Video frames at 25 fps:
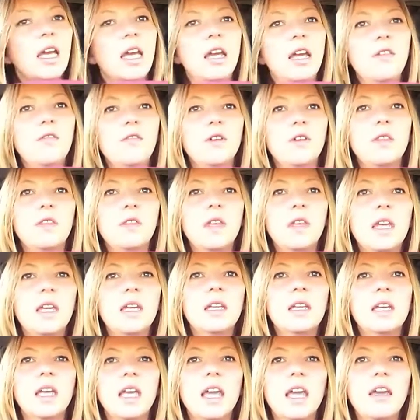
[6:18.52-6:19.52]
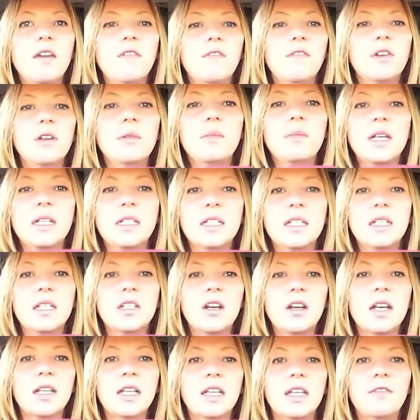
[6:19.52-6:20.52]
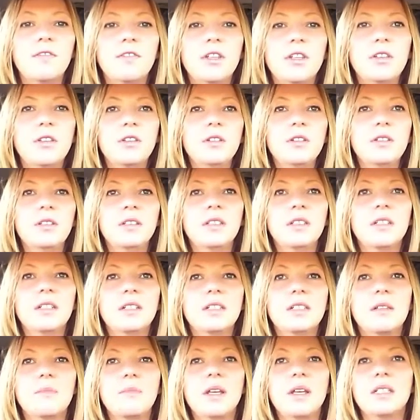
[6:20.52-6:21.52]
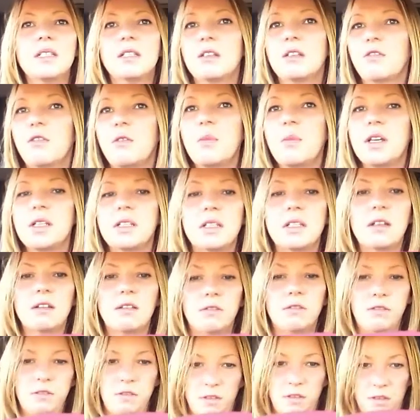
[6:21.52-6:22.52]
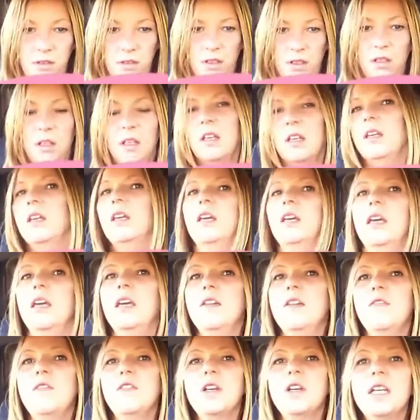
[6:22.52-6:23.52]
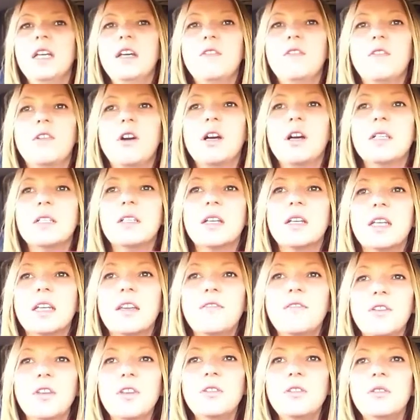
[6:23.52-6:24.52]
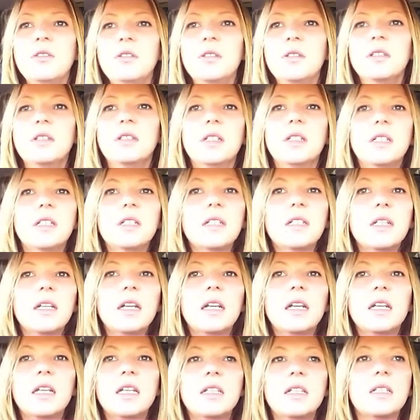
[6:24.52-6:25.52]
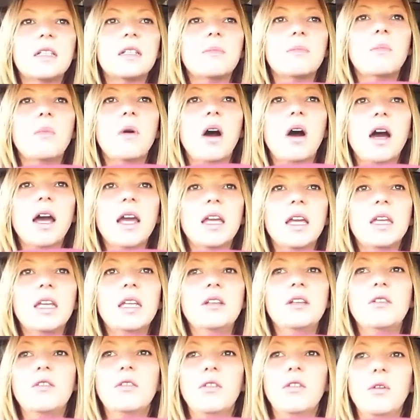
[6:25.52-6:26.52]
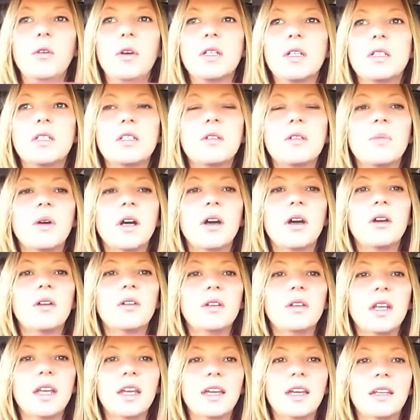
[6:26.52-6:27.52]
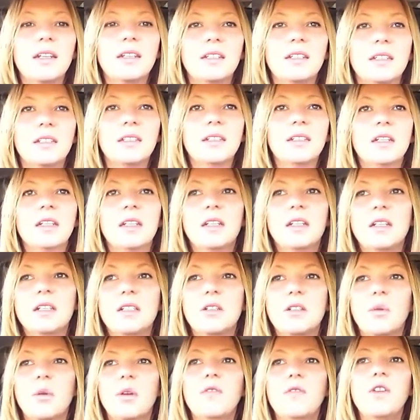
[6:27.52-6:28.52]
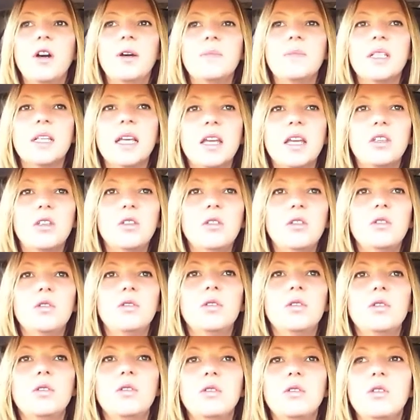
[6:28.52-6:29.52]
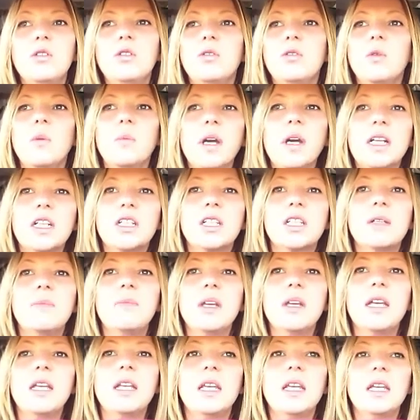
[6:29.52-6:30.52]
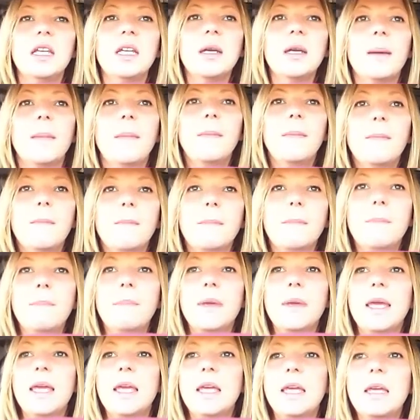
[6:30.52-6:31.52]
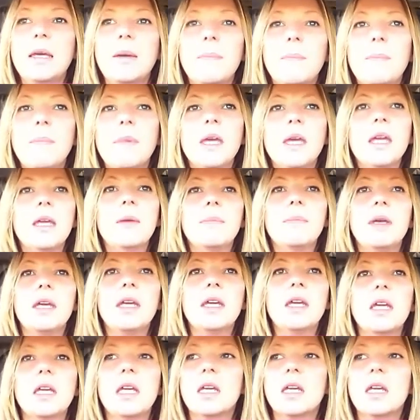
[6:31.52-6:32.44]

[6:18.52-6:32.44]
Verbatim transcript: Everything, every message I give you is a message for myself. Every advice I give you is my inner voice to my own head. So if I'm saying you, you, you, I'm actually meaning me, me, me.